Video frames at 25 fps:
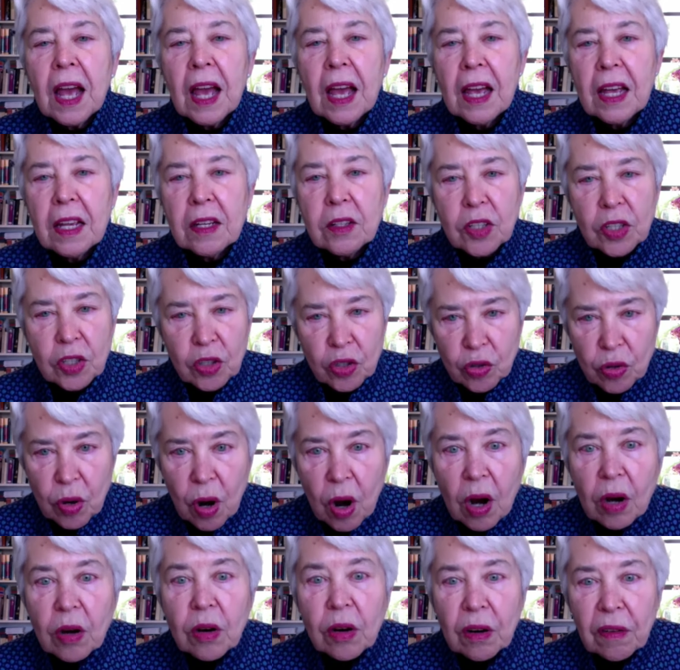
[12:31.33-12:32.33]
a
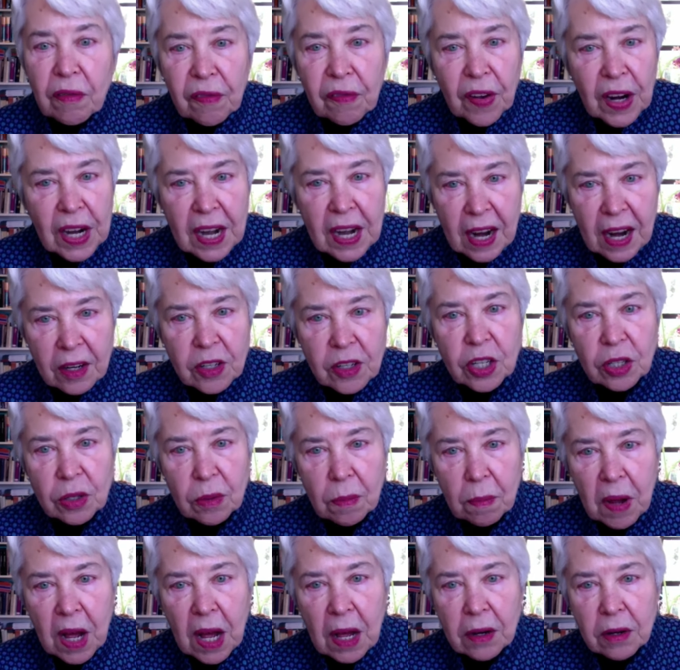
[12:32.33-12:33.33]
stronger
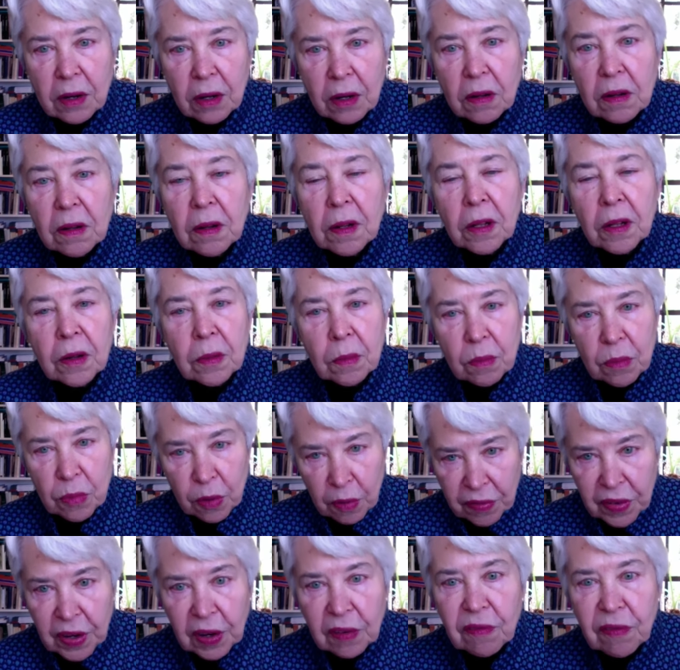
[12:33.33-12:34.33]
financial model
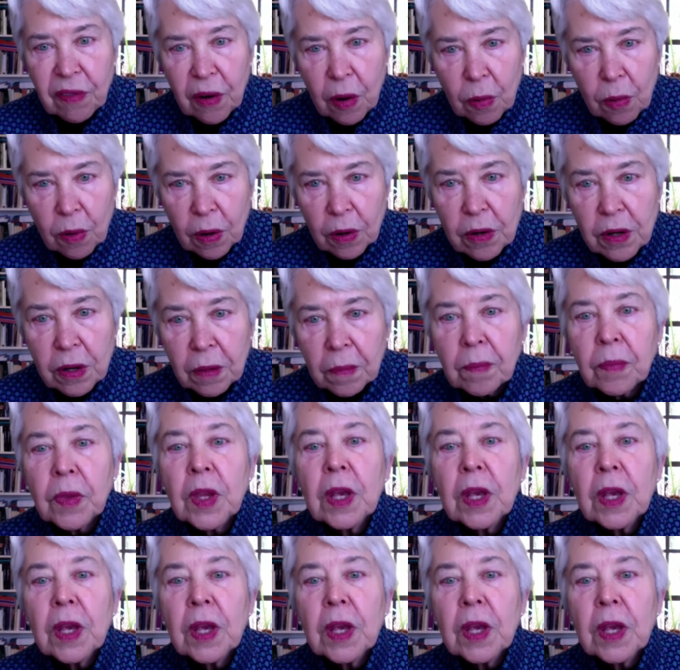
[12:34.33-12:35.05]
moving forward.